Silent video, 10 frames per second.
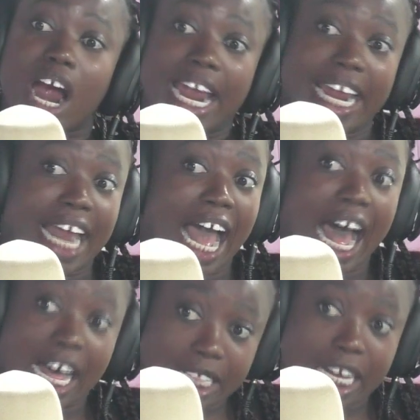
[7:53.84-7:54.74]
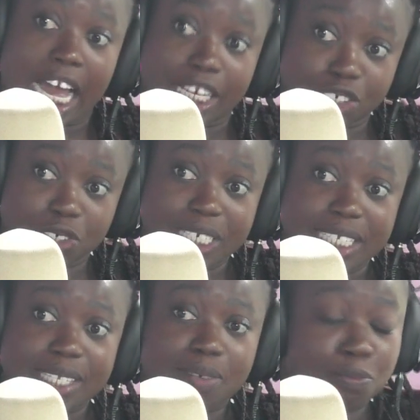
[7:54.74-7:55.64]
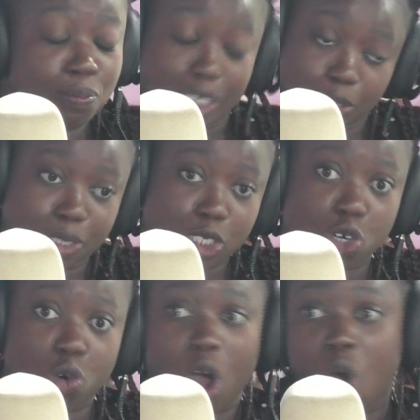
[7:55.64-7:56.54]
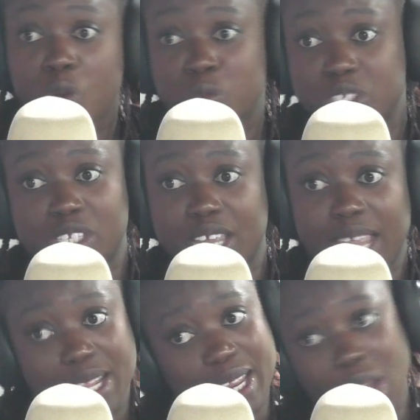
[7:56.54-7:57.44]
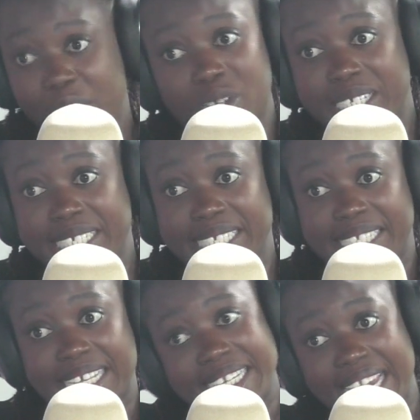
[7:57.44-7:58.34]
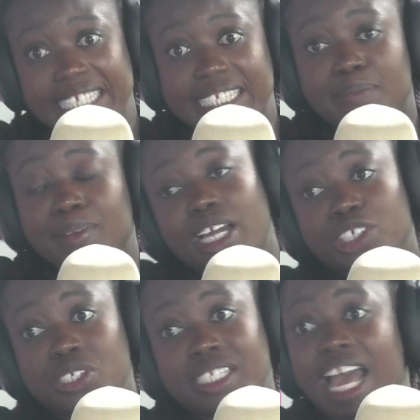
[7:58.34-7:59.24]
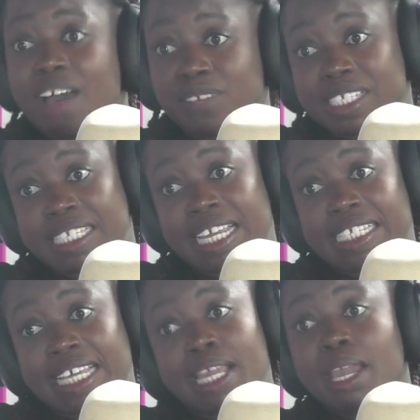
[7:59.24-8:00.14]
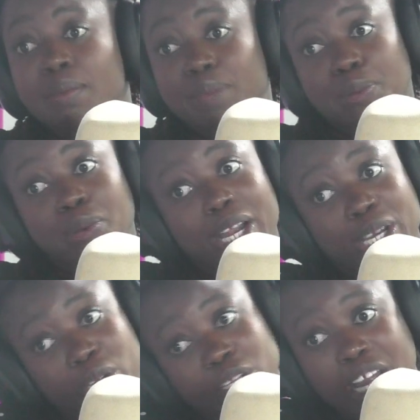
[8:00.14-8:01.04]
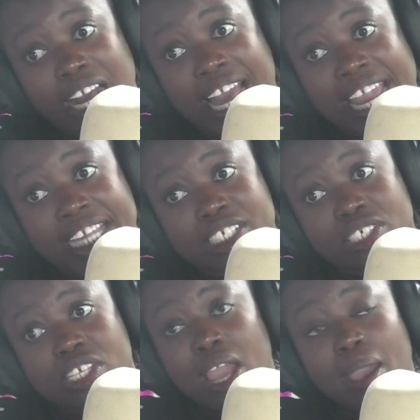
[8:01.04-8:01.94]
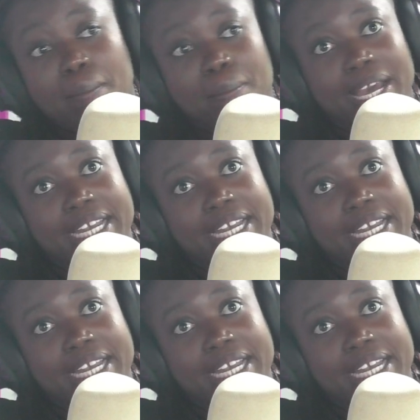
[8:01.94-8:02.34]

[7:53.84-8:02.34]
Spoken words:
in other countries, much, much lower, almost non-existent in some countries that are vaccinating people at younger ages. But